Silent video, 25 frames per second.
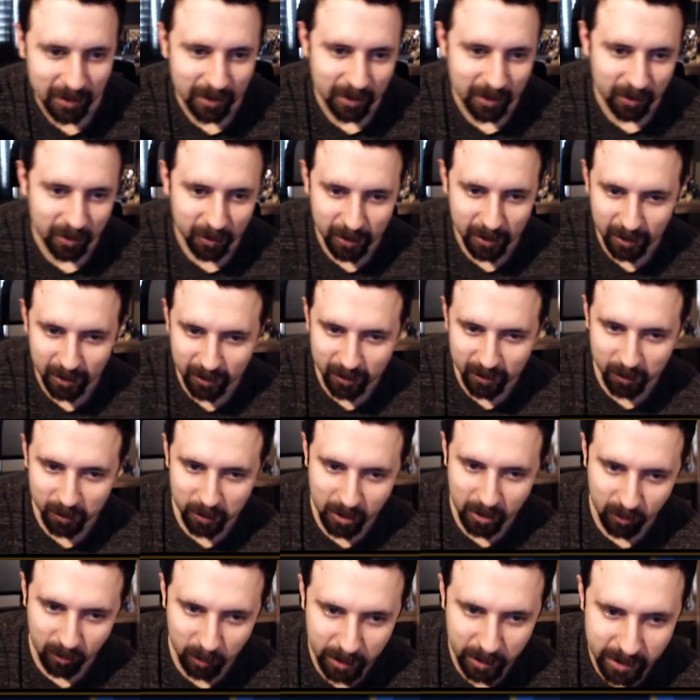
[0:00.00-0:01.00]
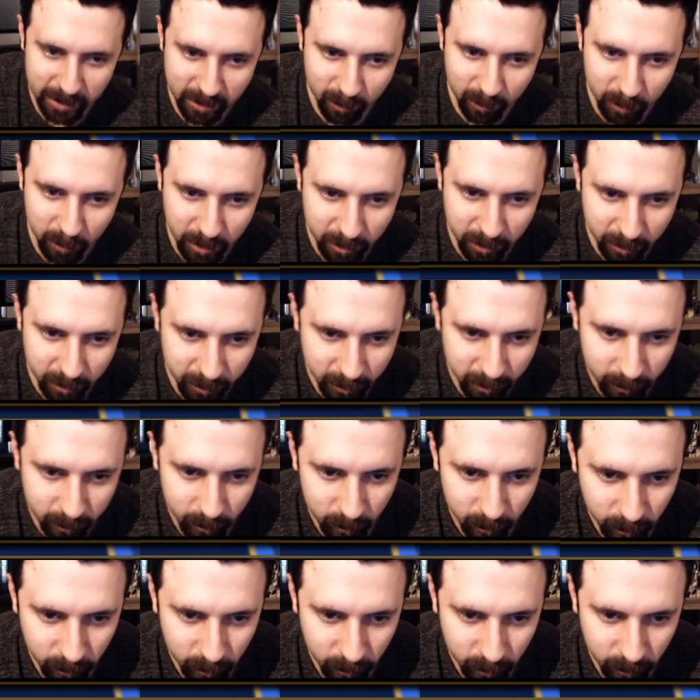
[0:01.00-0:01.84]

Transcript: Okay, so we have mace imperil.